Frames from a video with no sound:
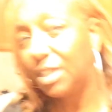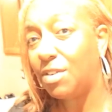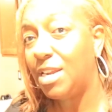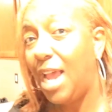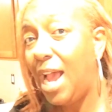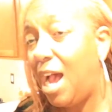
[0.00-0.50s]
So
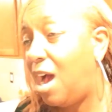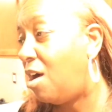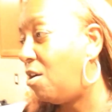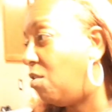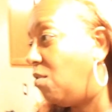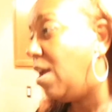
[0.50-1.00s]

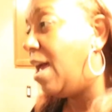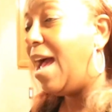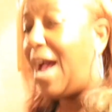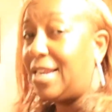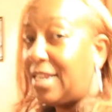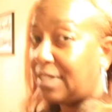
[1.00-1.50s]
now
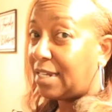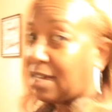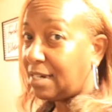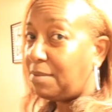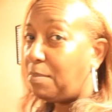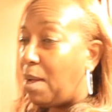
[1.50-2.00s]
I need to
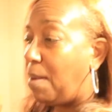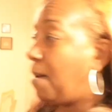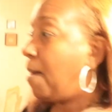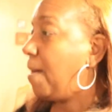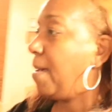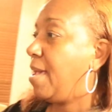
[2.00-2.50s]
cut up
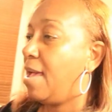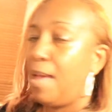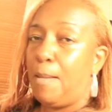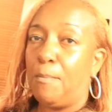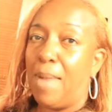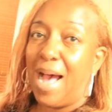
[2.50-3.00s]

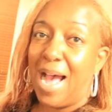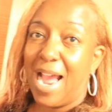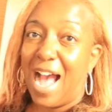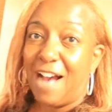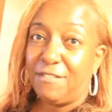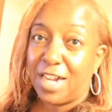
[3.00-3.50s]

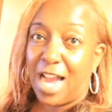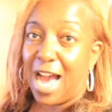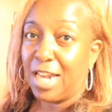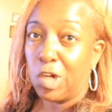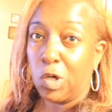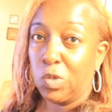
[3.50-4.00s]
my
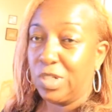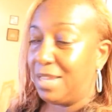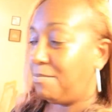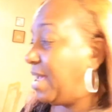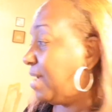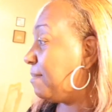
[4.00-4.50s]
avocados
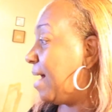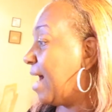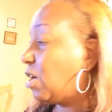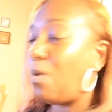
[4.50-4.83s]
and make my